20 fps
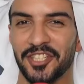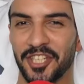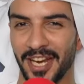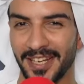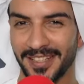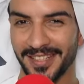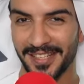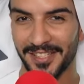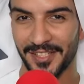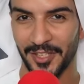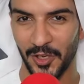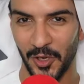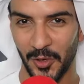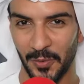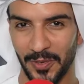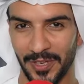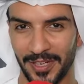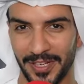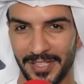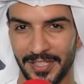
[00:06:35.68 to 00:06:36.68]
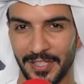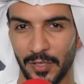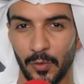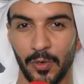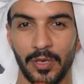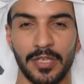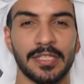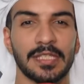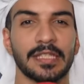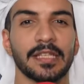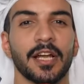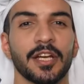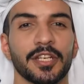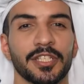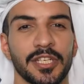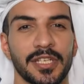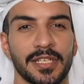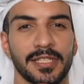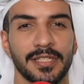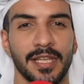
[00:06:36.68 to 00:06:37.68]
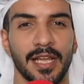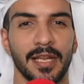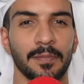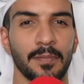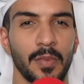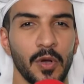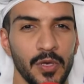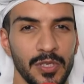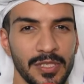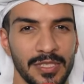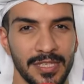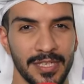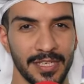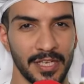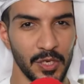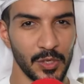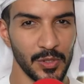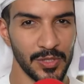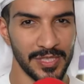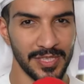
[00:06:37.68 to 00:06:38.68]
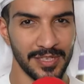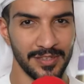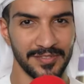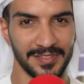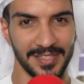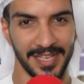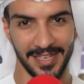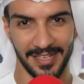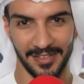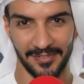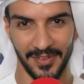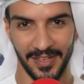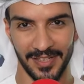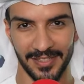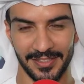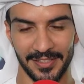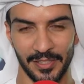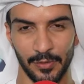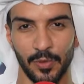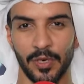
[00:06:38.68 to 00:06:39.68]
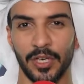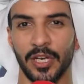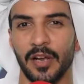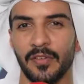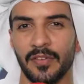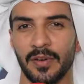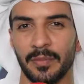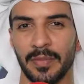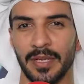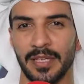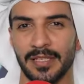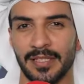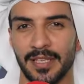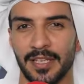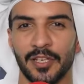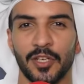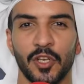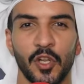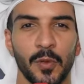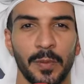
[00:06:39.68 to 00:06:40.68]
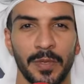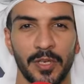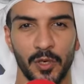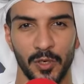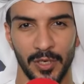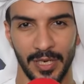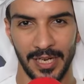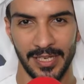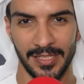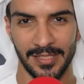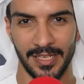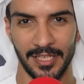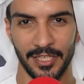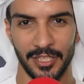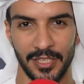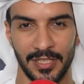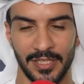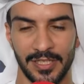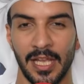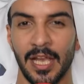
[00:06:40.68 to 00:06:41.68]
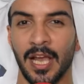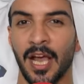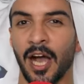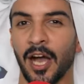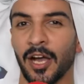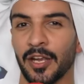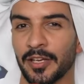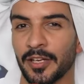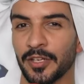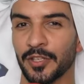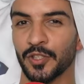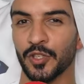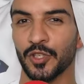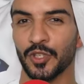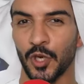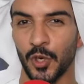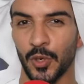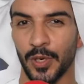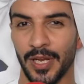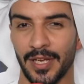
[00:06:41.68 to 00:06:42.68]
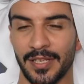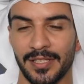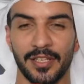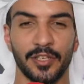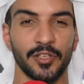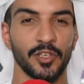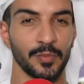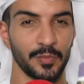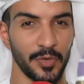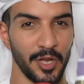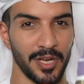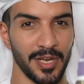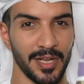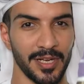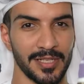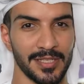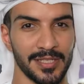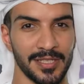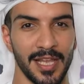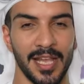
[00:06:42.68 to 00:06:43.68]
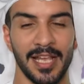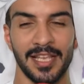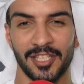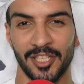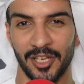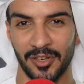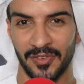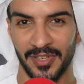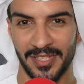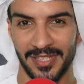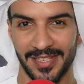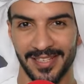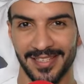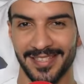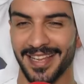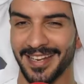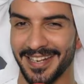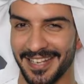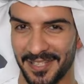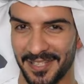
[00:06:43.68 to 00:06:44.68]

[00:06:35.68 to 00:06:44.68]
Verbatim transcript: GITEX Global is the world's largest and most inclusive tech event, where governments and global organizations are here to showcase the new products, services, and